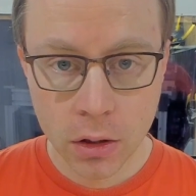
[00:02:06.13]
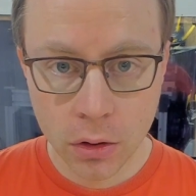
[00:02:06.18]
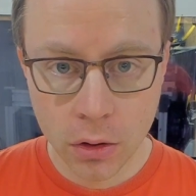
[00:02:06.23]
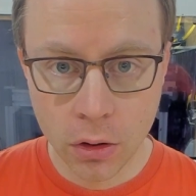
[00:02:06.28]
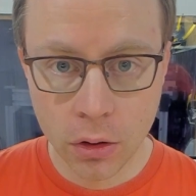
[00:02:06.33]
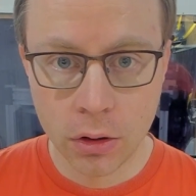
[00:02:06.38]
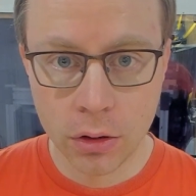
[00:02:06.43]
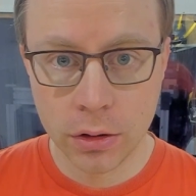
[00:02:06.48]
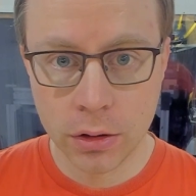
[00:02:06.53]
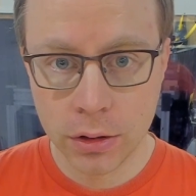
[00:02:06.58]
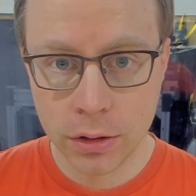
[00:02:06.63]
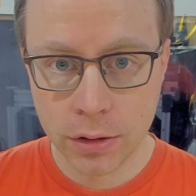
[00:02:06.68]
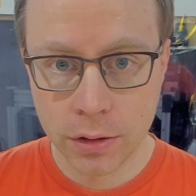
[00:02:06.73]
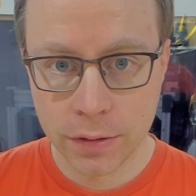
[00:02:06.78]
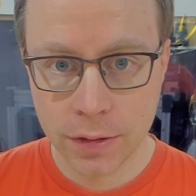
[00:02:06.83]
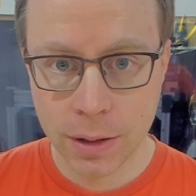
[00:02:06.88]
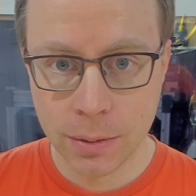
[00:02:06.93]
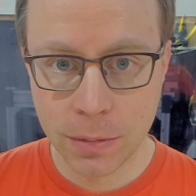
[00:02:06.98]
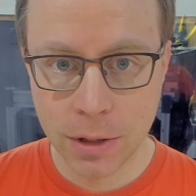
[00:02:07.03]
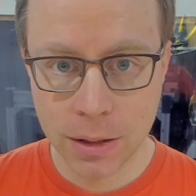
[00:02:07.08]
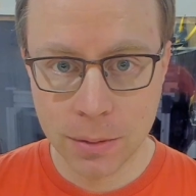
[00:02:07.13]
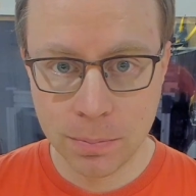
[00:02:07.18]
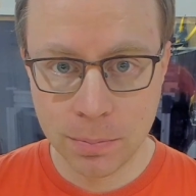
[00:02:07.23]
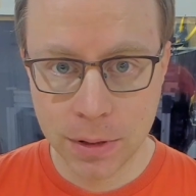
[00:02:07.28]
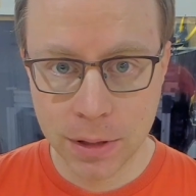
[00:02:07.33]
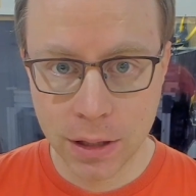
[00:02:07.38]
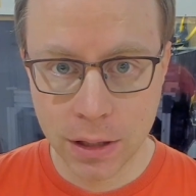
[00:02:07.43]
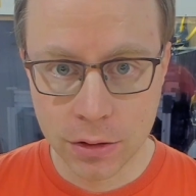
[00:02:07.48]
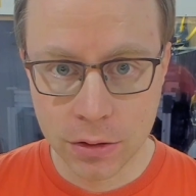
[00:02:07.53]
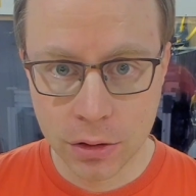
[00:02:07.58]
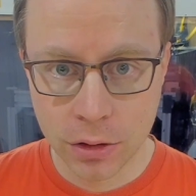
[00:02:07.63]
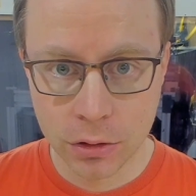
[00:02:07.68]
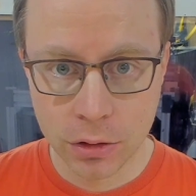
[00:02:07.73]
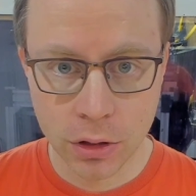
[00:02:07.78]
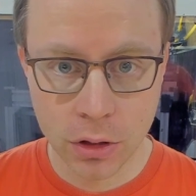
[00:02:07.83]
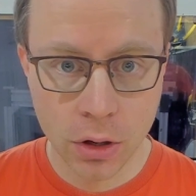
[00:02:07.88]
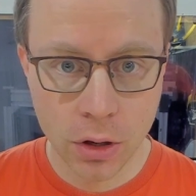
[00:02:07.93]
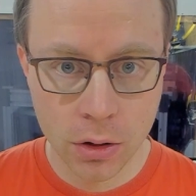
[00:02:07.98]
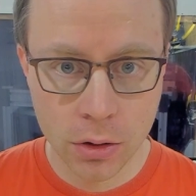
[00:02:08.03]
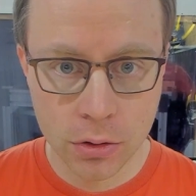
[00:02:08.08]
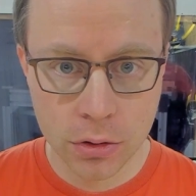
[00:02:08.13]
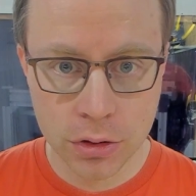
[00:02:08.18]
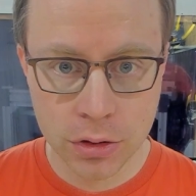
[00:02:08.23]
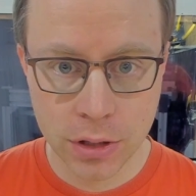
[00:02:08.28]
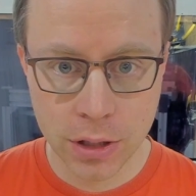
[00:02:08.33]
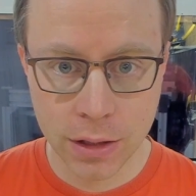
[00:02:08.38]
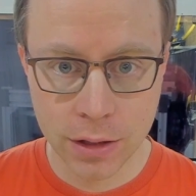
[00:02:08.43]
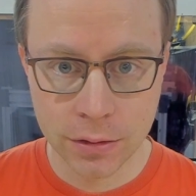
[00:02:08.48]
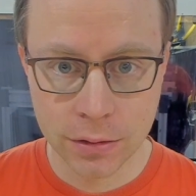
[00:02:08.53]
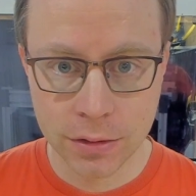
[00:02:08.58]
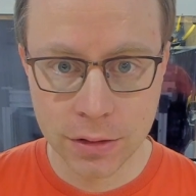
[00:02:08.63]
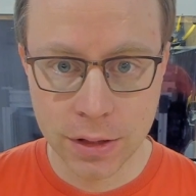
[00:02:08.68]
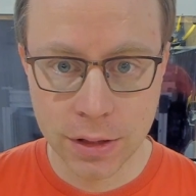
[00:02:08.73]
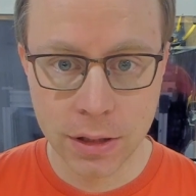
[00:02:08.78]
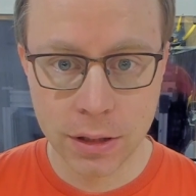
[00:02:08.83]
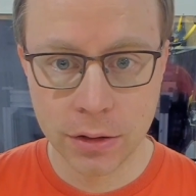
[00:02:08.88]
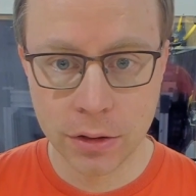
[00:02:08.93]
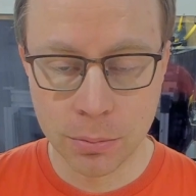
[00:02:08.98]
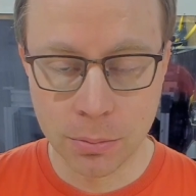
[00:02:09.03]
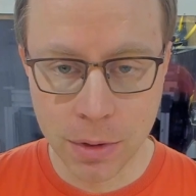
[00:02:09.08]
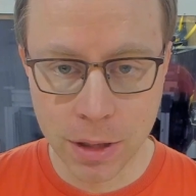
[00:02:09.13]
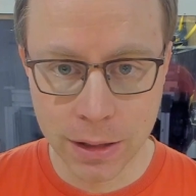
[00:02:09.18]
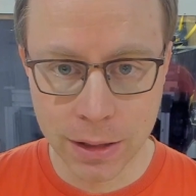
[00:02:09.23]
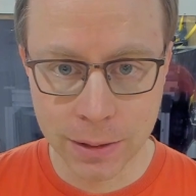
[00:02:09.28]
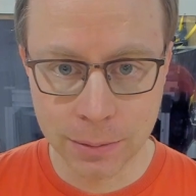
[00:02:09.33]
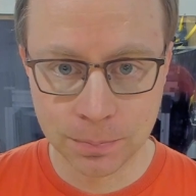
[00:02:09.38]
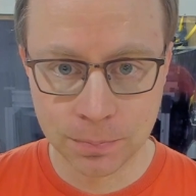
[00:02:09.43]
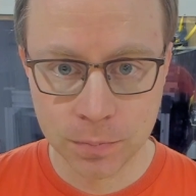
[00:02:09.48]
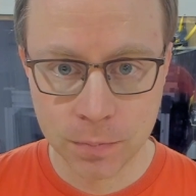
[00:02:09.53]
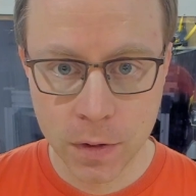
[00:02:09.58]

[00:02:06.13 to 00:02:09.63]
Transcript: Or there might be a total hoax and steal your money.